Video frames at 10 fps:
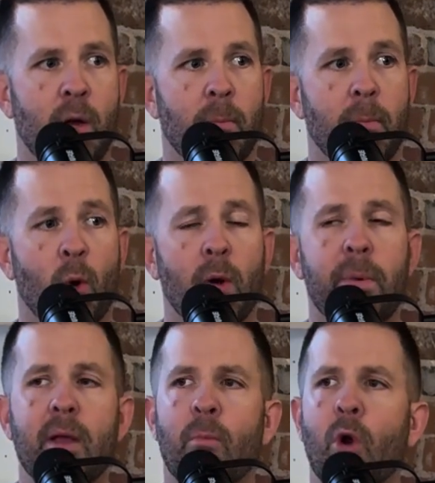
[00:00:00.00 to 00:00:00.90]
More
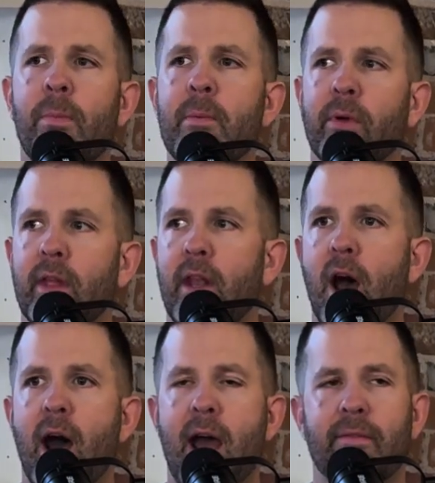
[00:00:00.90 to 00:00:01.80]
people than
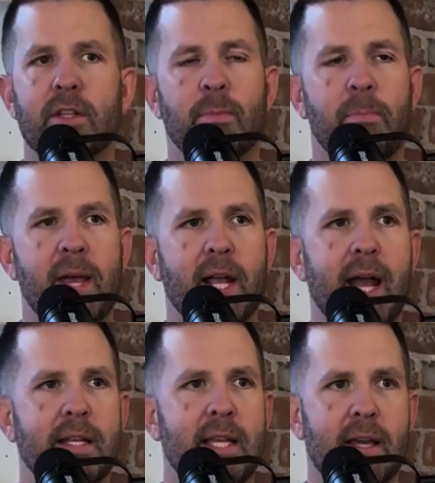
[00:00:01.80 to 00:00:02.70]
not have this big
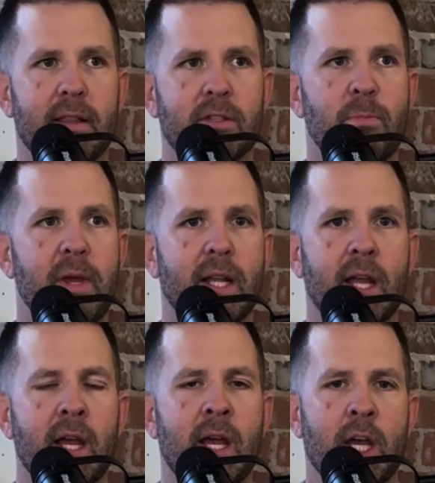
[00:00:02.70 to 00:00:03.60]
idea, this big
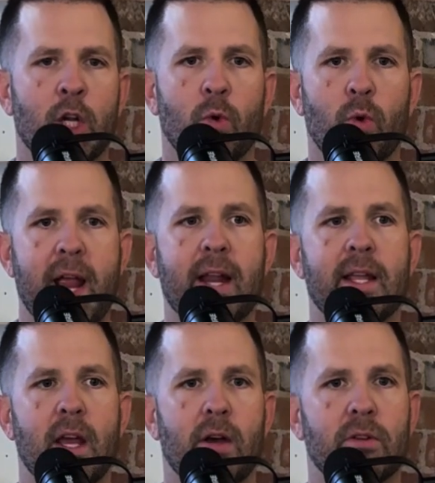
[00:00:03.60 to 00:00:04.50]

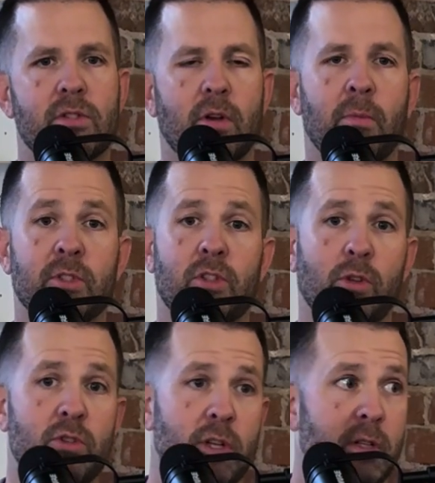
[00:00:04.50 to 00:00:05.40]
grandiose, almost
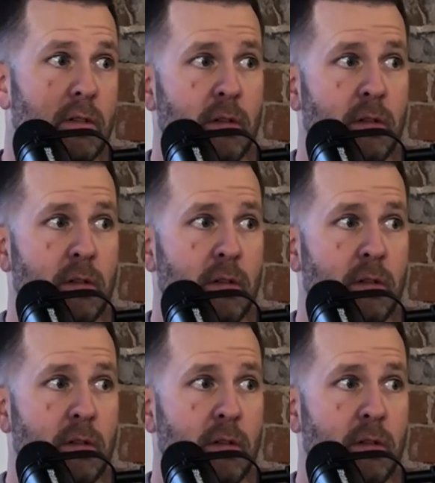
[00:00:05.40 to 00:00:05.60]
delusions